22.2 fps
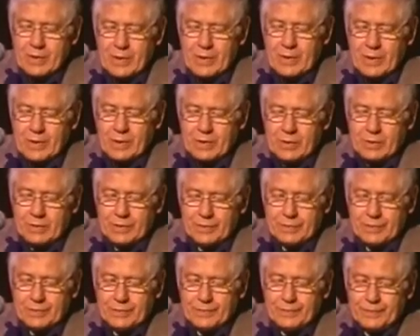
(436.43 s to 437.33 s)

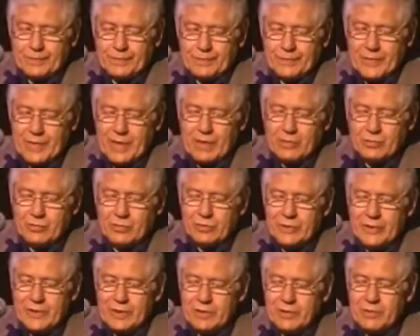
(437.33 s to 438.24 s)
How
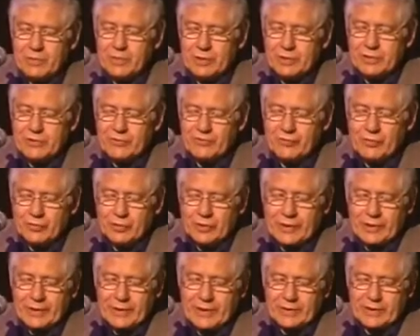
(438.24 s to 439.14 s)
could anybody
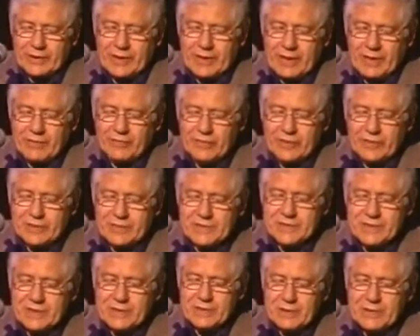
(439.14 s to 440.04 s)
forget having
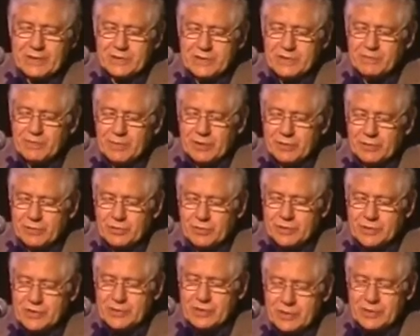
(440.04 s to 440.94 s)
seen his
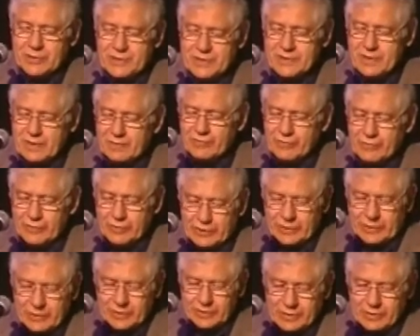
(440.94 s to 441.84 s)
mother's
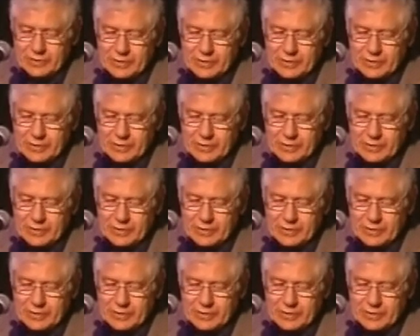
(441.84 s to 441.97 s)
suffering?